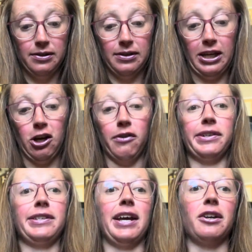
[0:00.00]
Like,
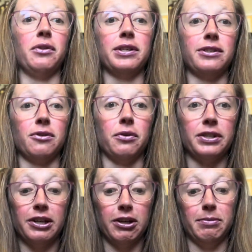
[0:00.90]
obviously, I know this is a whole
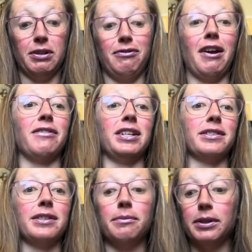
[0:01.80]
series, but if you have any
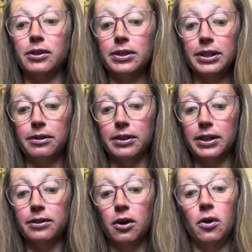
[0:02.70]
similar
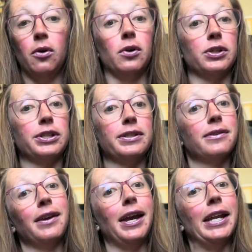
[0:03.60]
series or just
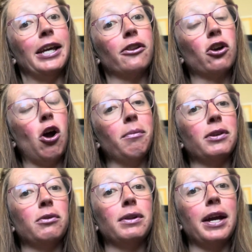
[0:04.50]
any other comments
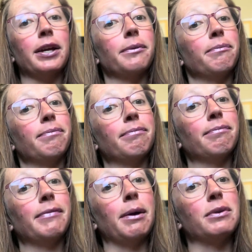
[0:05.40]
you would like.
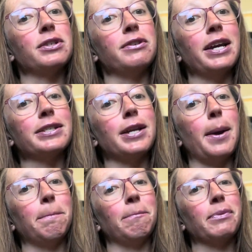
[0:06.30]
And we'll see you next
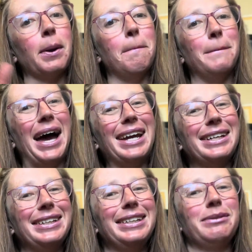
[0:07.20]
time.
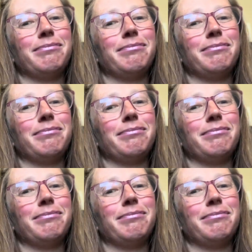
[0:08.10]
Bye.